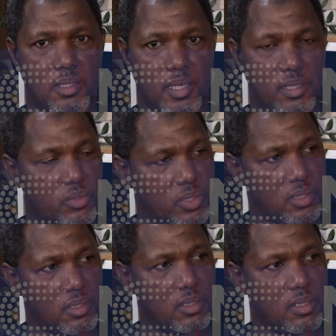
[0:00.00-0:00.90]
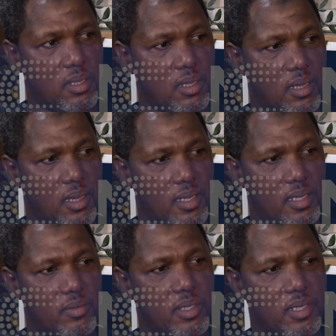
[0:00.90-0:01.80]
the country,
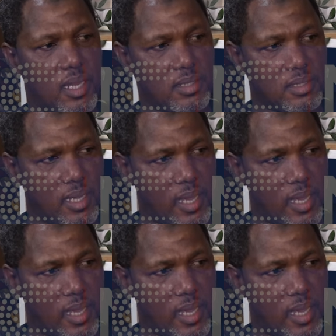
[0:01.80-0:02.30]
and even it has